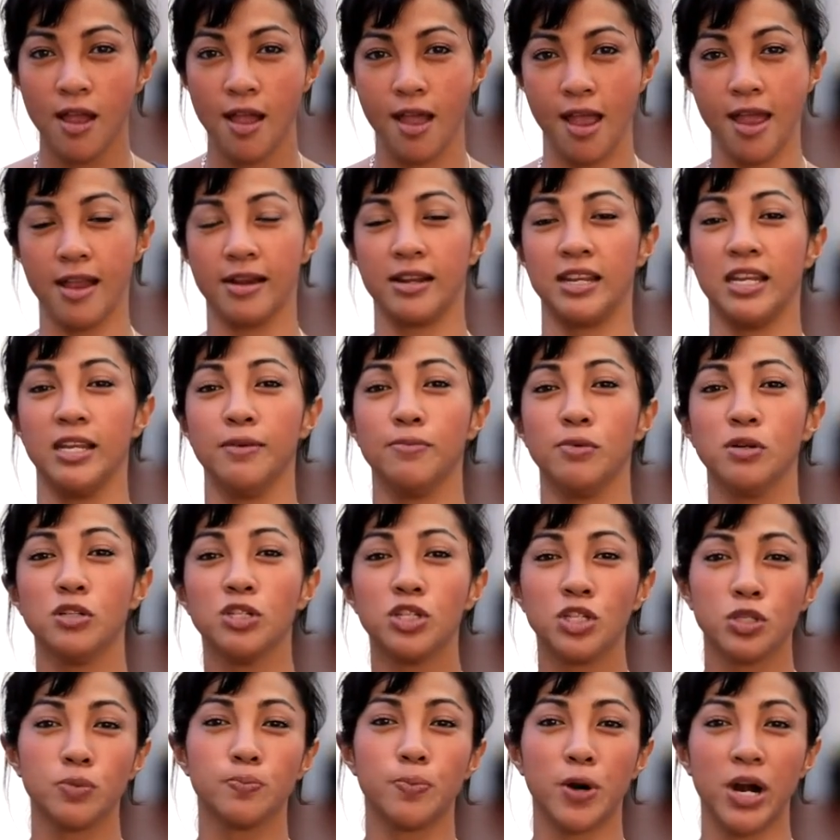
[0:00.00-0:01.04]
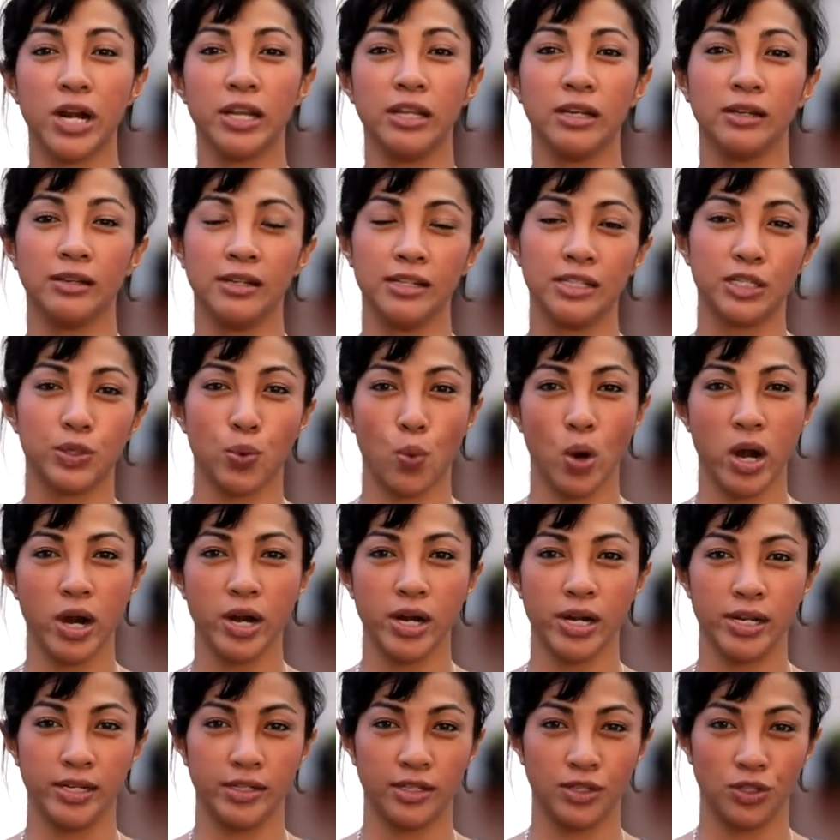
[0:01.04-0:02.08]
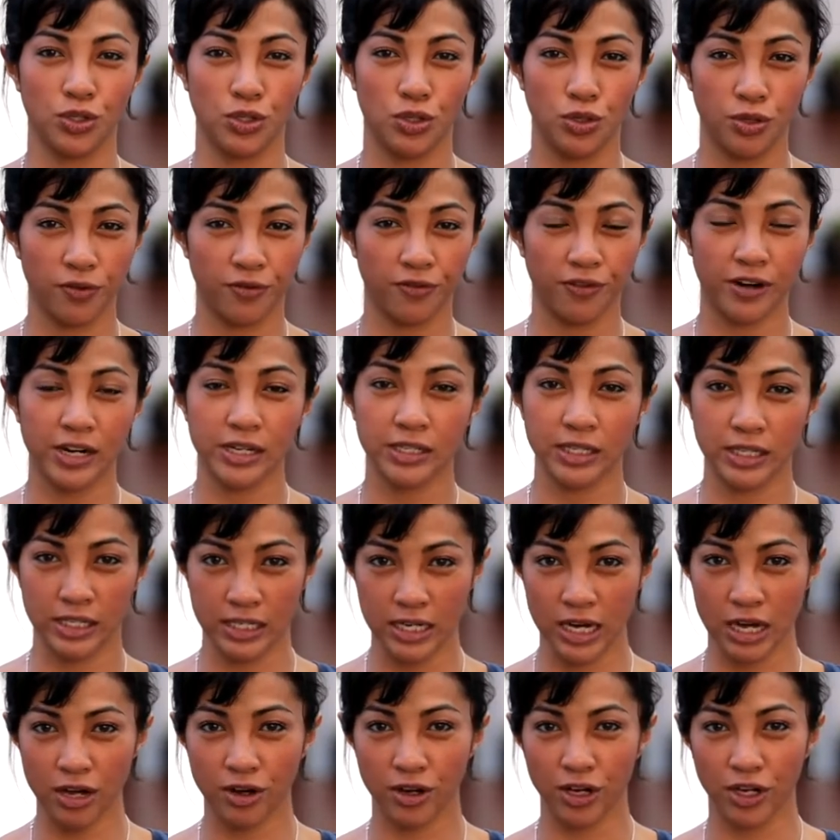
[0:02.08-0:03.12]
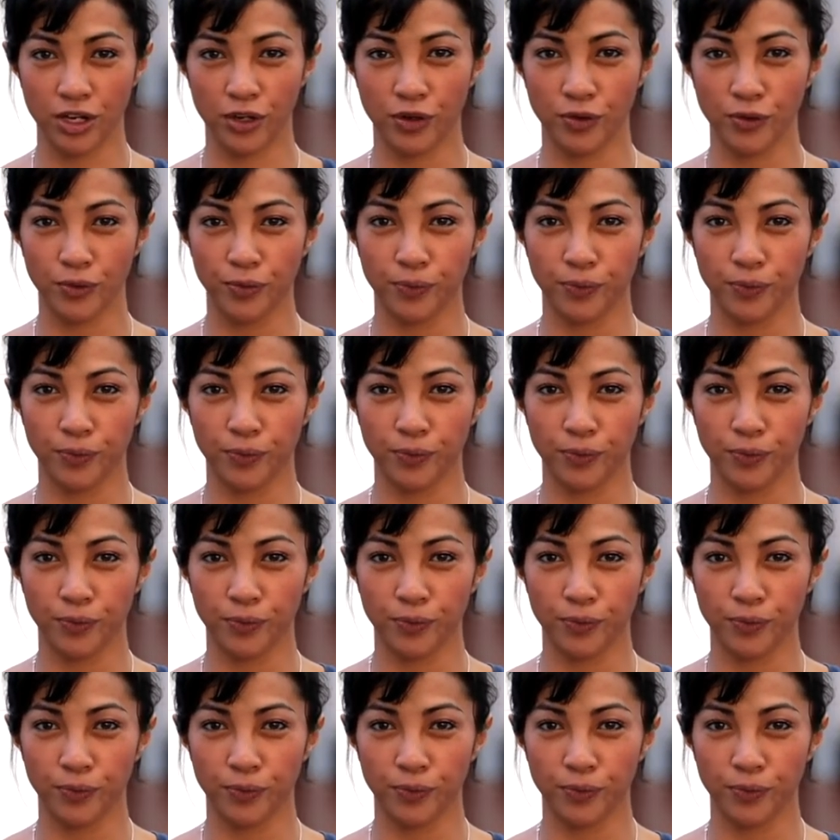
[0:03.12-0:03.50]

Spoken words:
and keep on spreading this awareness to the friends near you,